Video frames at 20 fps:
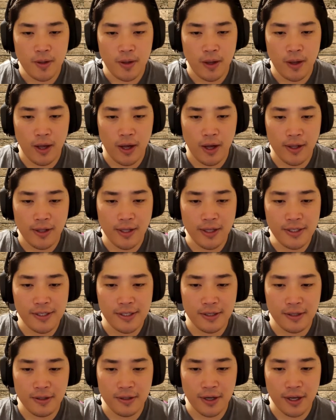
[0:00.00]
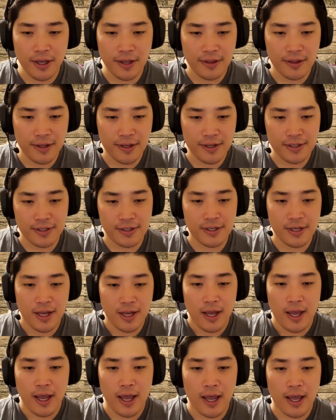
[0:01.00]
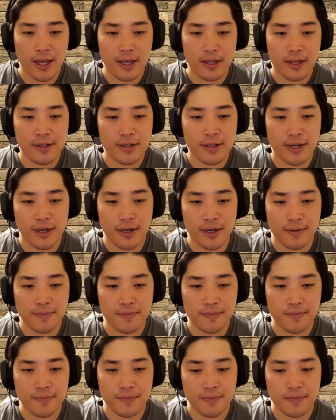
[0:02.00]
uh, let's look at this. And um,